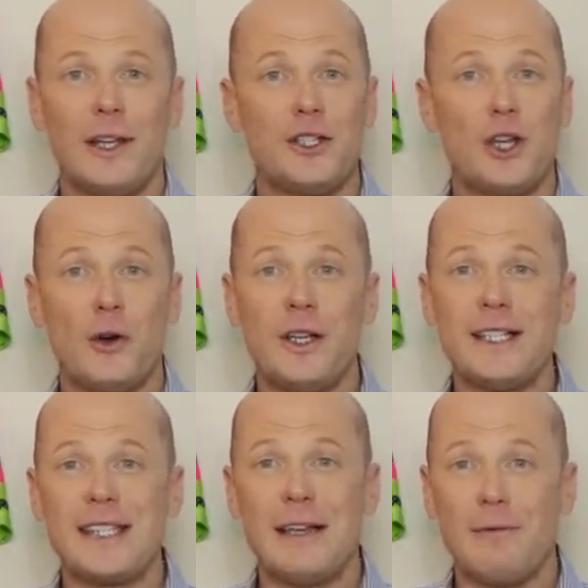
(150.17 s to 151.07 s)

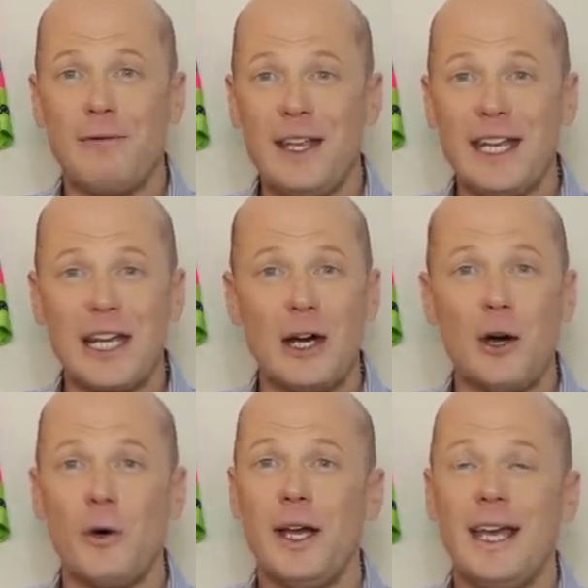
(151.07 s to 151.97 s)
Jonas
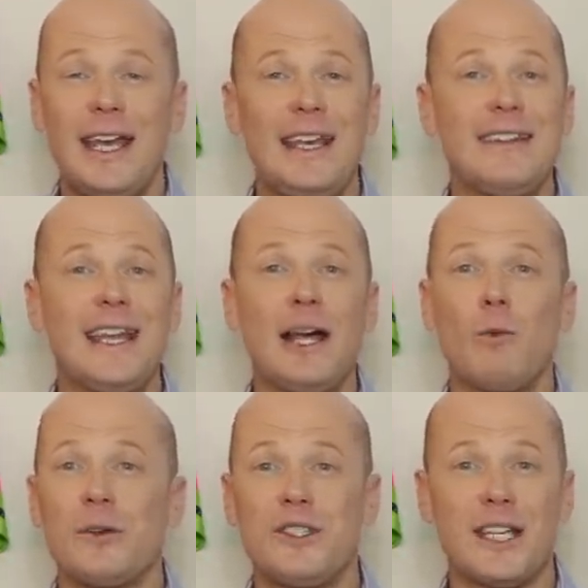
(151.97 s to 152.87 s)
Vingegaard, he's there
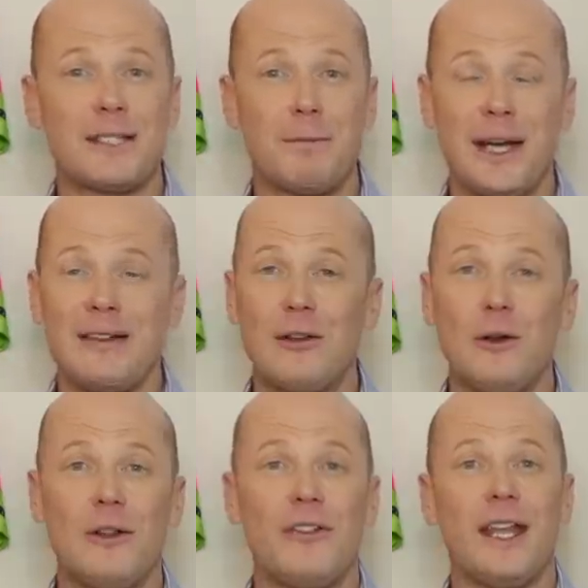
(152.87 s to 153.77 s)
with just Mike
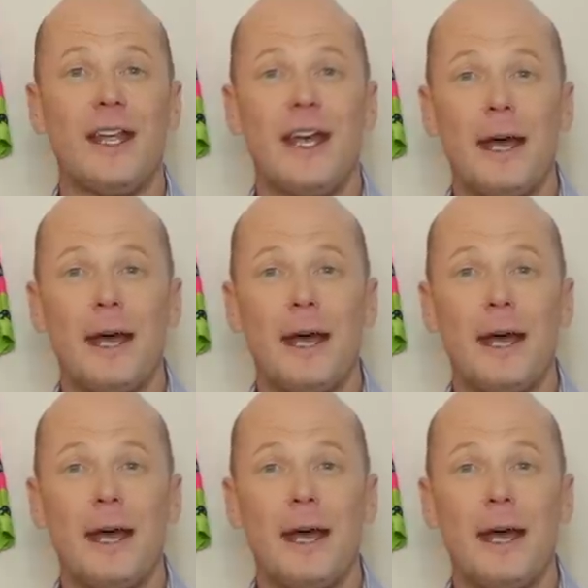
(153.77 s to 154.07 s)
Tunisin.